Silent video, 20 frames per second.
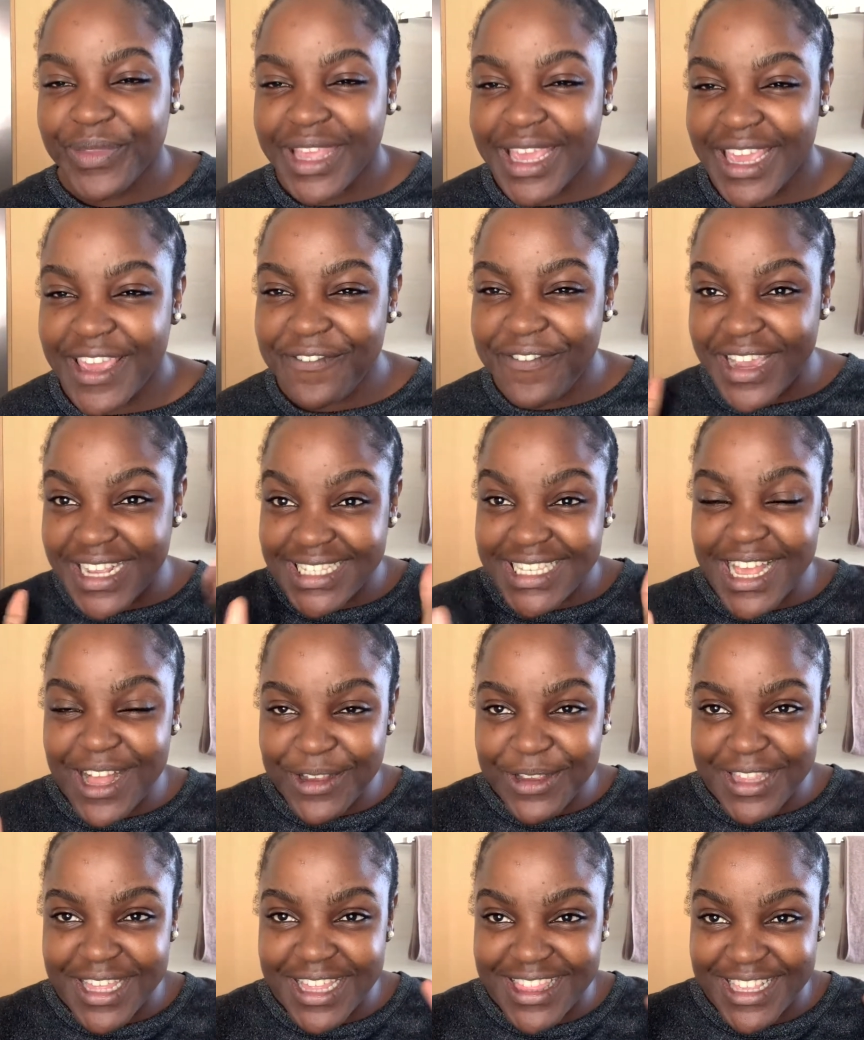If I tell
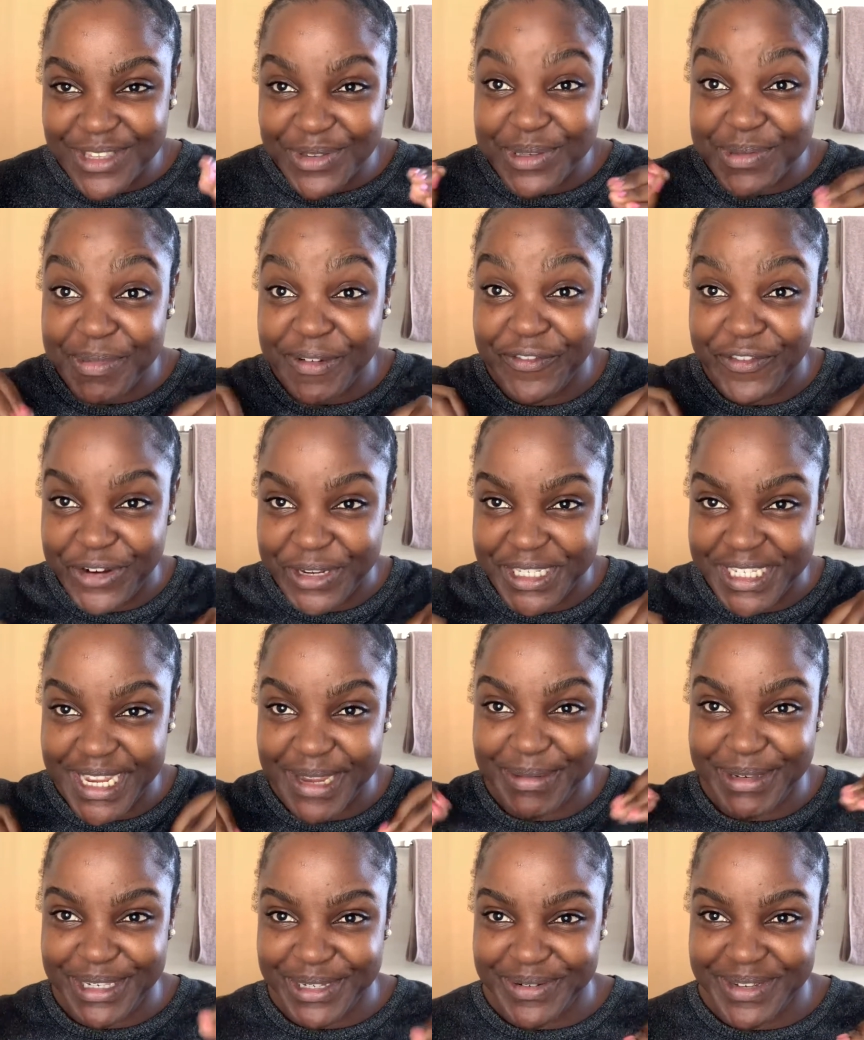you that this was my first
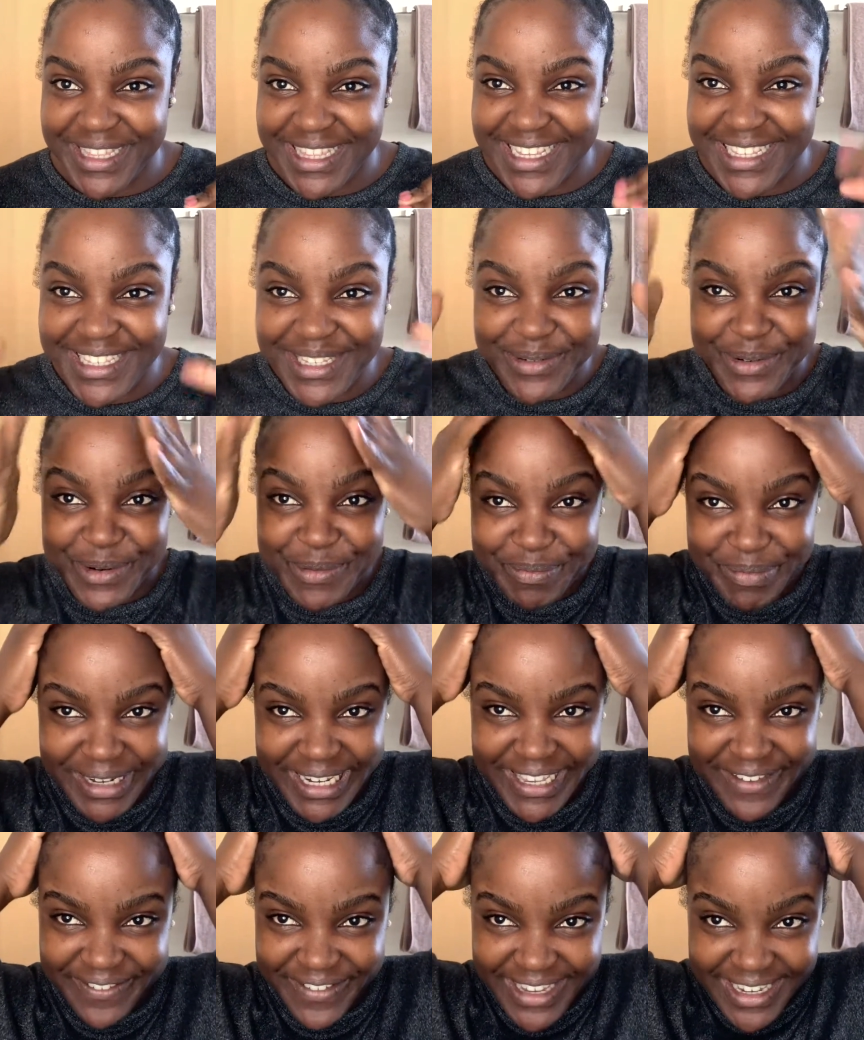time doing this, you won't
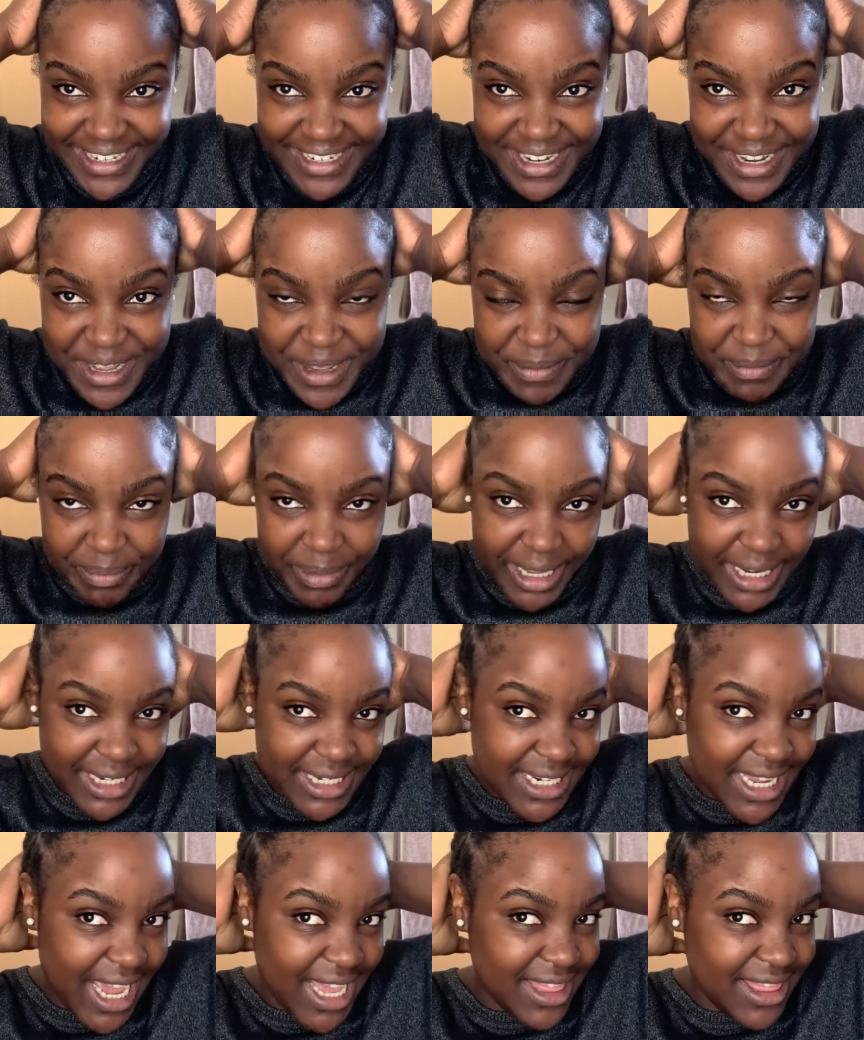believe it, but
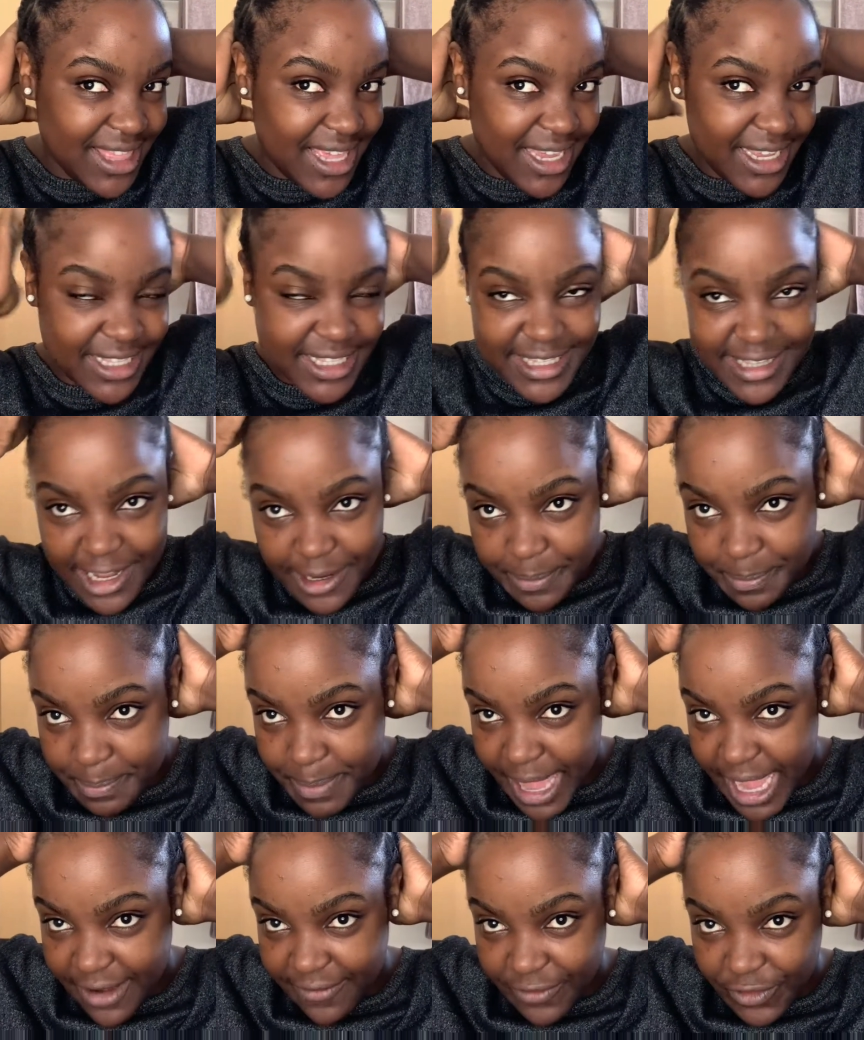I think it's not
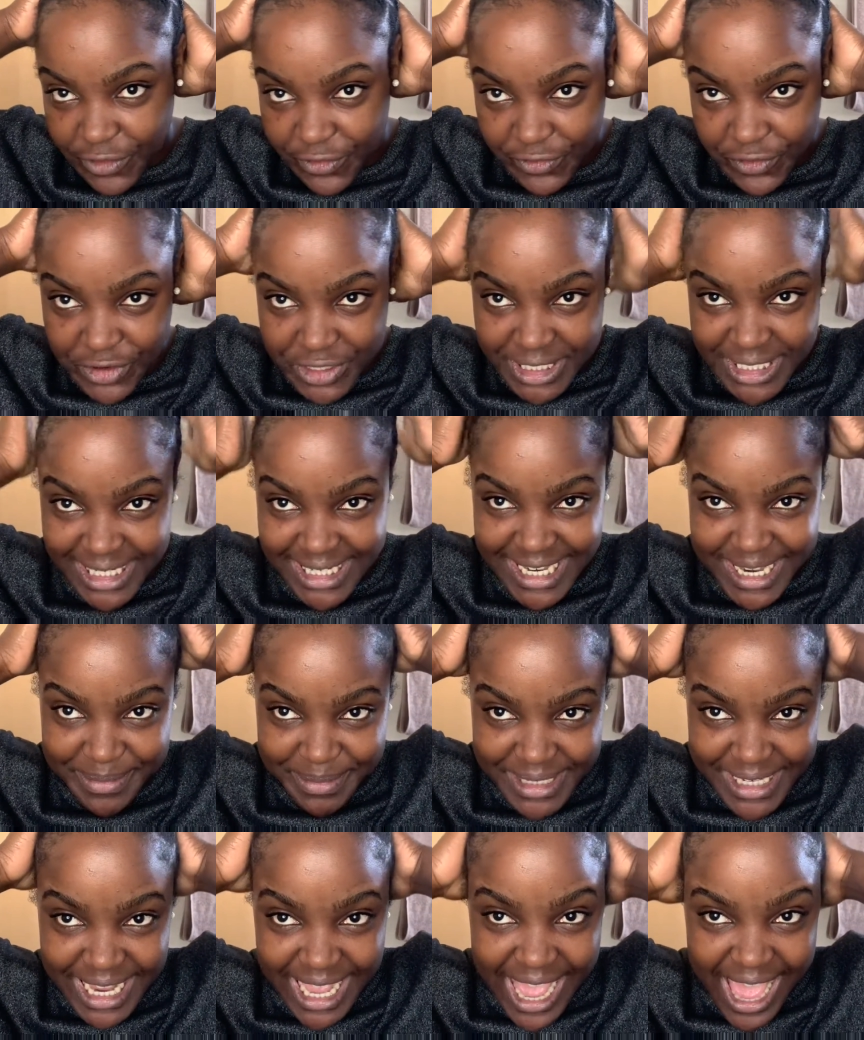bad for a first attempt.